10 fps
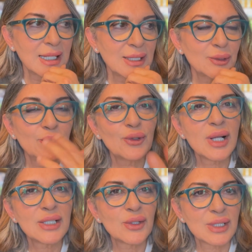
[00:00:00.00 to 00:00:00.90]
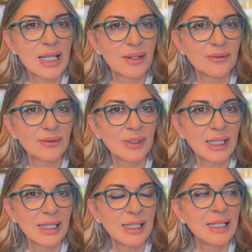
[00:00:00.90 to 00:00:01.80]
To trust yourself
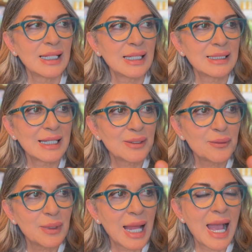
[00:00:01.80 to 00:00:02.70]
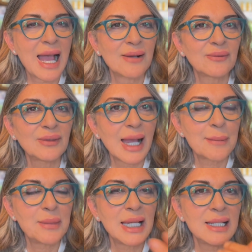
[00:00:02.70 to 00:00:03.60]
that you will have
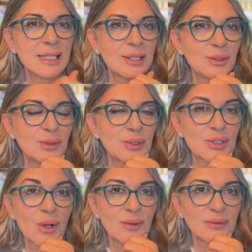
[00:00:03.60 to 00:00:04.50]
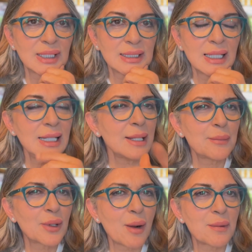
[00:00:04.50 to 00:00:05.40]
ability to solve it.
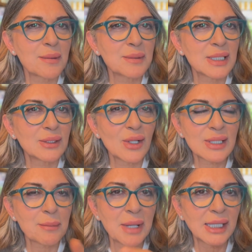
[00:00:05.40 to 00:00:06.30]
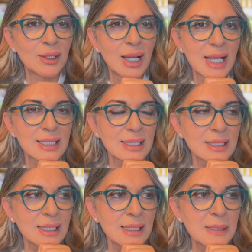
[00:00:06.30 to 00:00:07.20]
Little problems doesn't make you
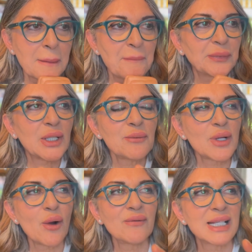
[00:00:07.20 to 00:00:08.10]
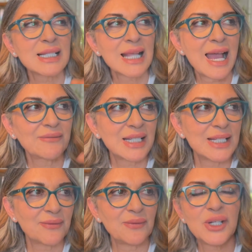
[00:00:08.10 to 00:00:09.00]
less. We always have
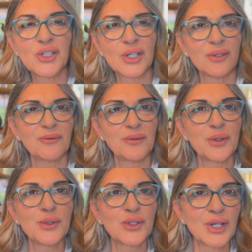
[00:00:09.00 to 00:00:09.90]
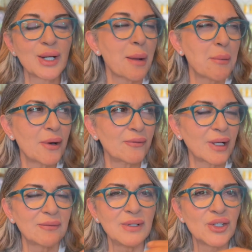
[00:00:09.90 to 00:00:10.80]
this vision of future, a
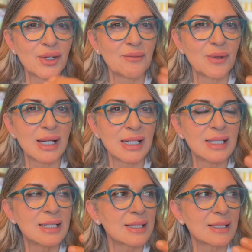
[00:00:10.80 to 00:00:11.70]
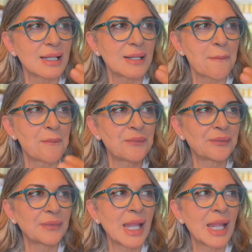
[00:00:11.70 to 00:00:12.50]
perfect vision where is in